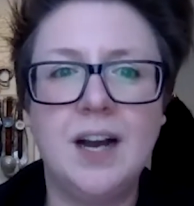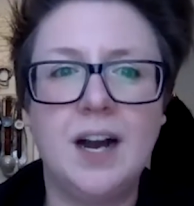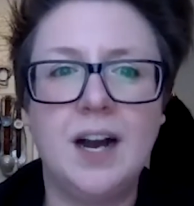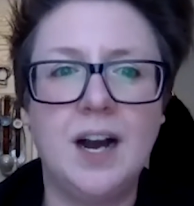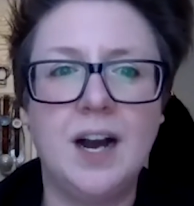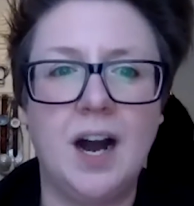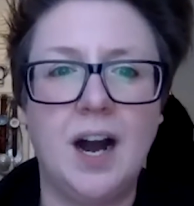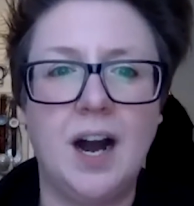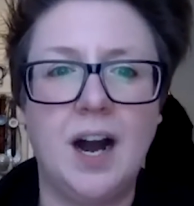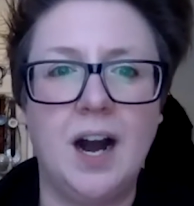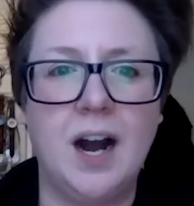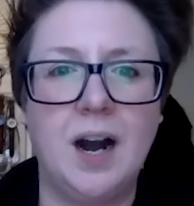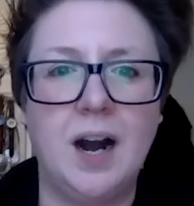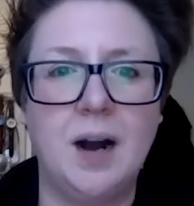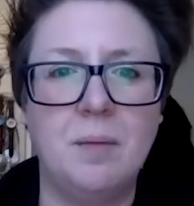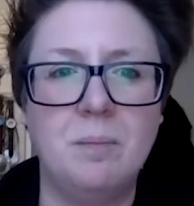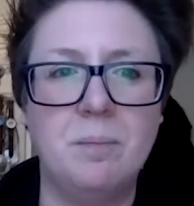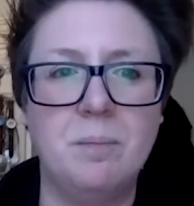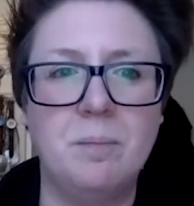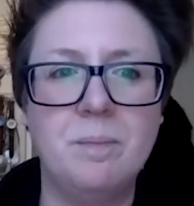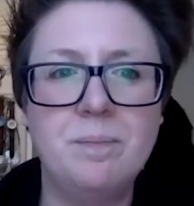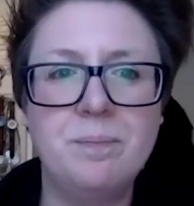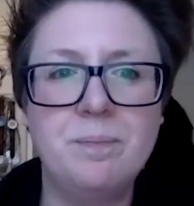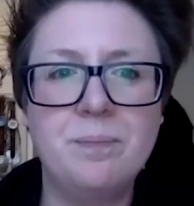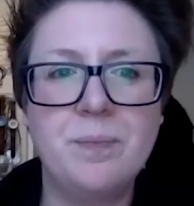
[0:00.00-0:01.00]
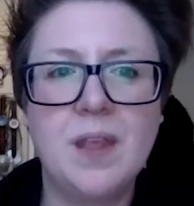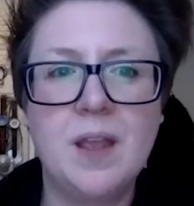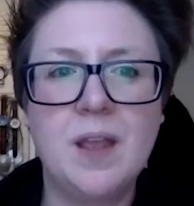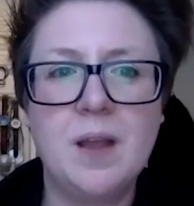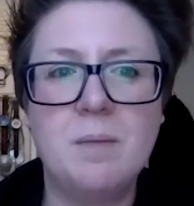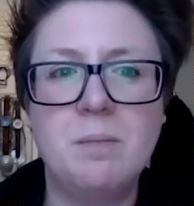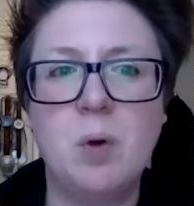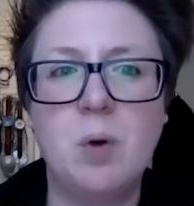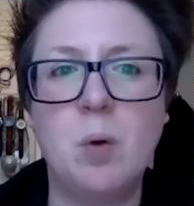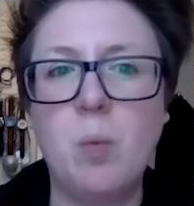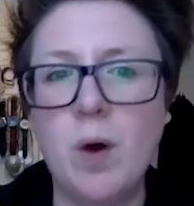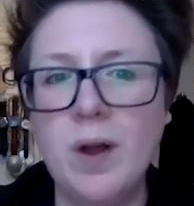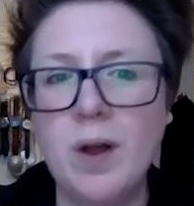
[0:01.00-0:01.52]

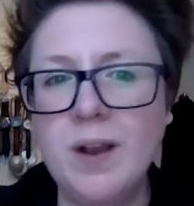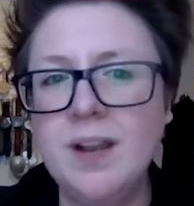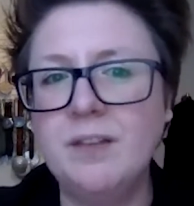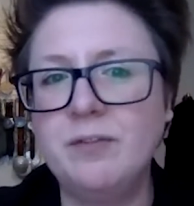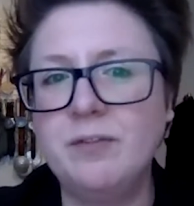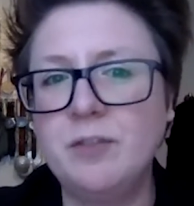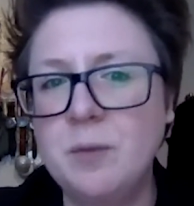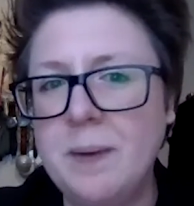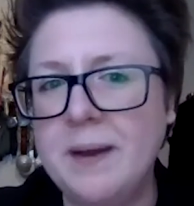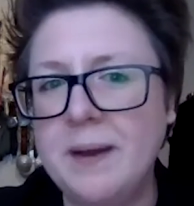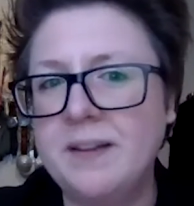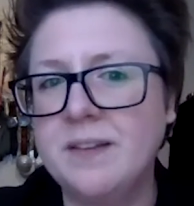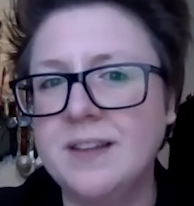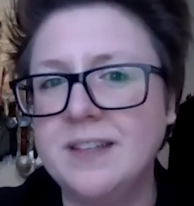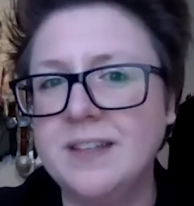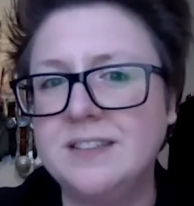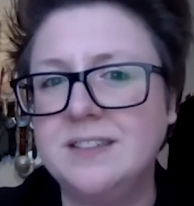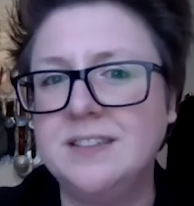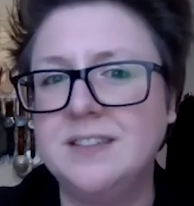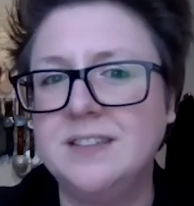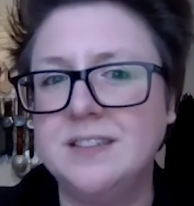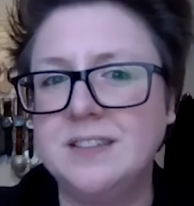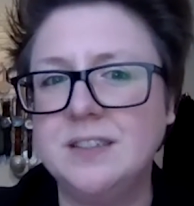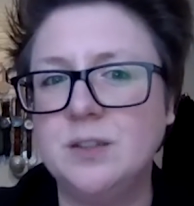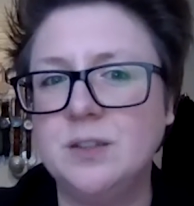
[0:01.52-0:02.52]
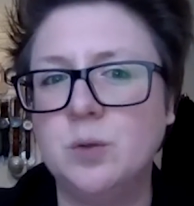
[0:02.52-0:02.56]
But what I loved about this is it